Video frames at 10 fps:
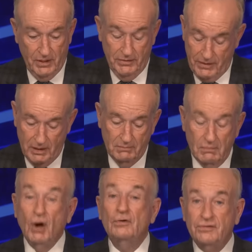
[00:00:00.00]
And I think
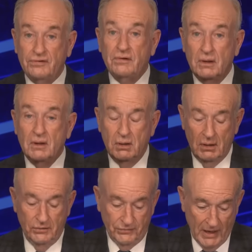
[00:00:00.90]
most
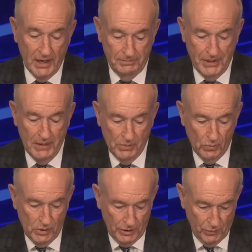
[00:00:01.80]
sane
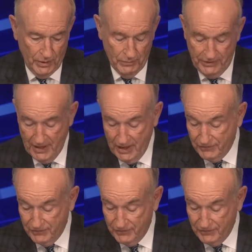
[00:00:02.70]
people will agree with that.